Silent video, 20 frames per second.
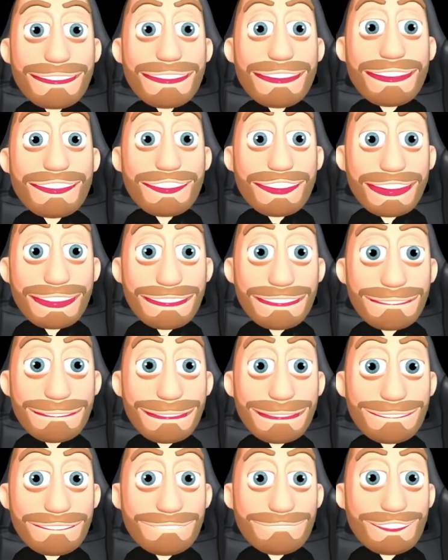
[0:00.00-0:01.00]
what if I
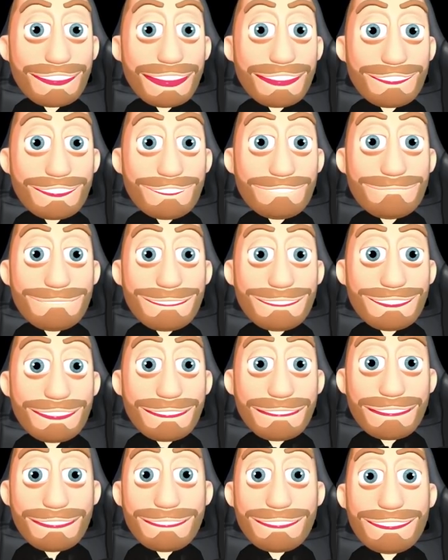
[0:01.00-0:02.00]
move my
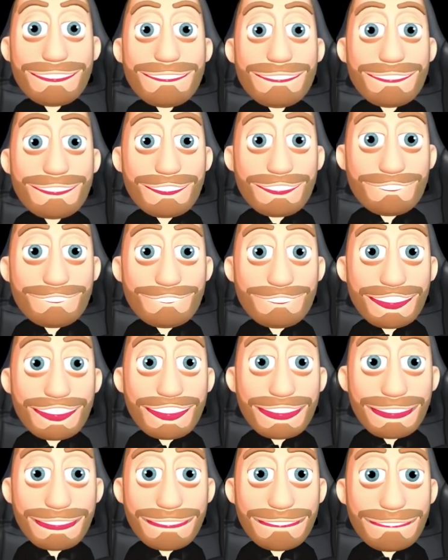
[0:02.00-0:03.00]
LP to a new
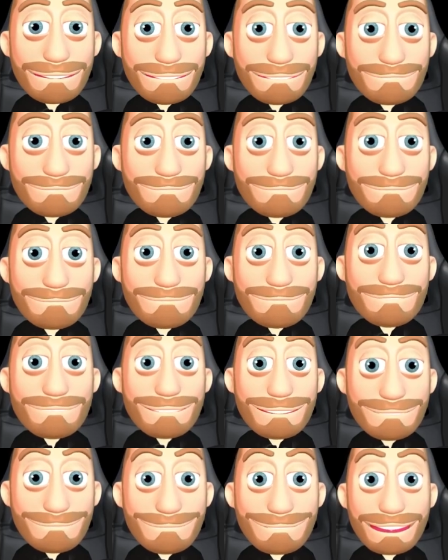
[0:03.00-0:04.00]
wallet
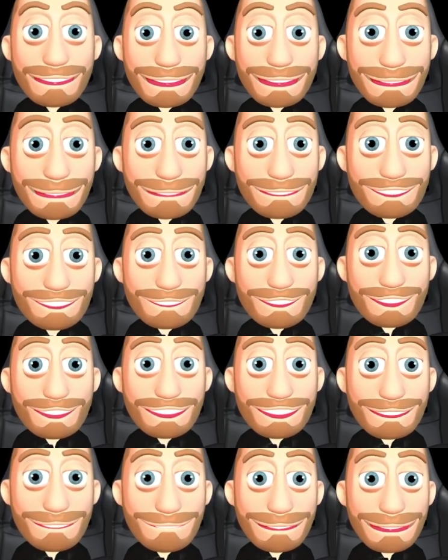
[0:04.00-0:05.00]
and I have extra
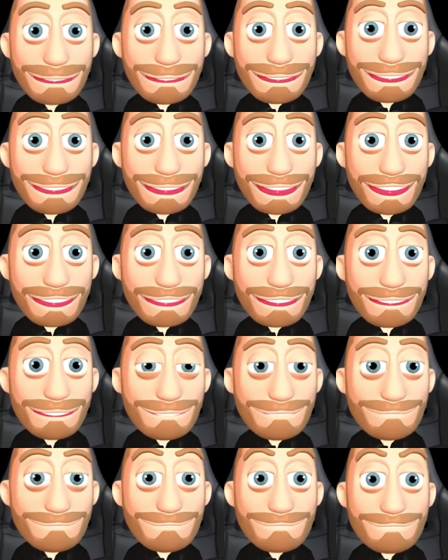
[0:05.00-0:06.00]
IL
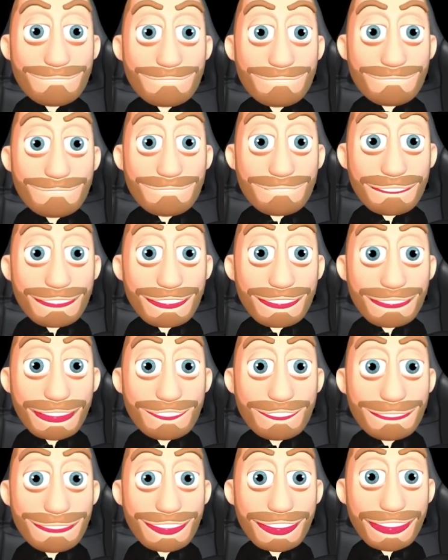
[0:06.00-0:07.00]
right
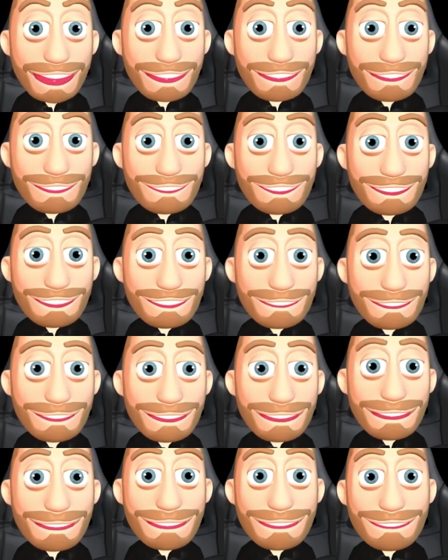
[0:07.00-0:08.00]
now on the screen? So let's
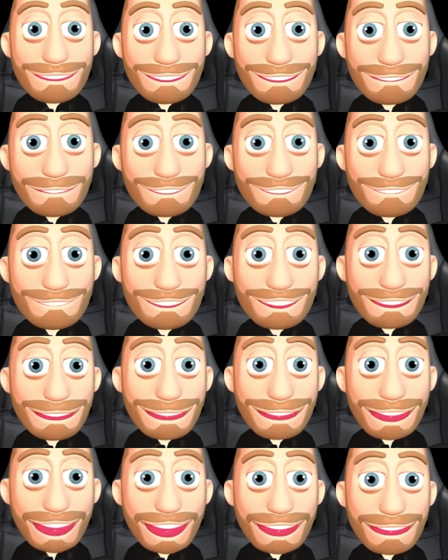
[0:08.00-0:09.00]
say that this person's got
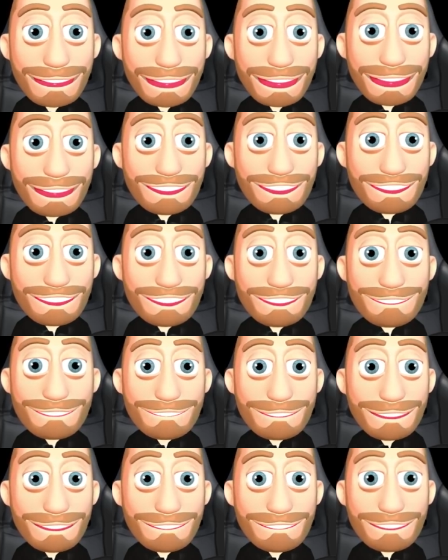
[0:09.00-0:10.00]
100 or
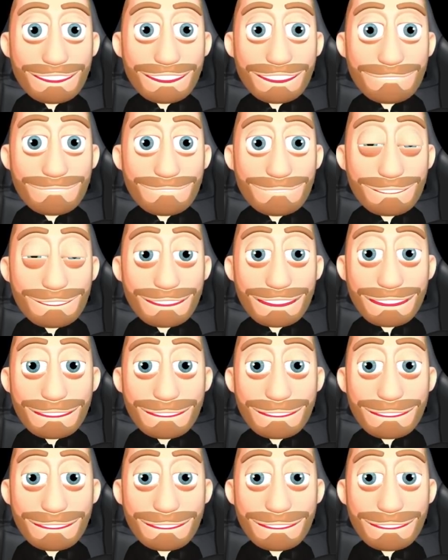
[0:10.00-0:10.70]
504.